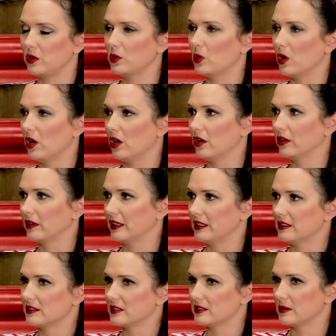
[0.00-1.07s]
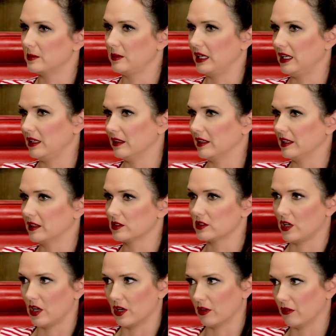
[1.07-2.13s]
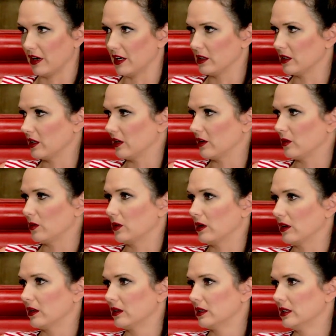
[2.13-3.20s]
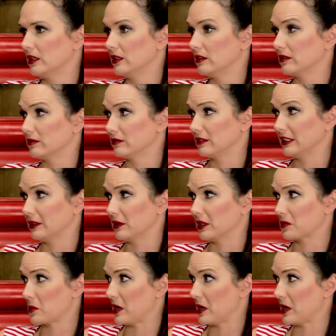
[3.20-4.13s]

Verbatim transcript: you all is the main, like, songwriter or lyric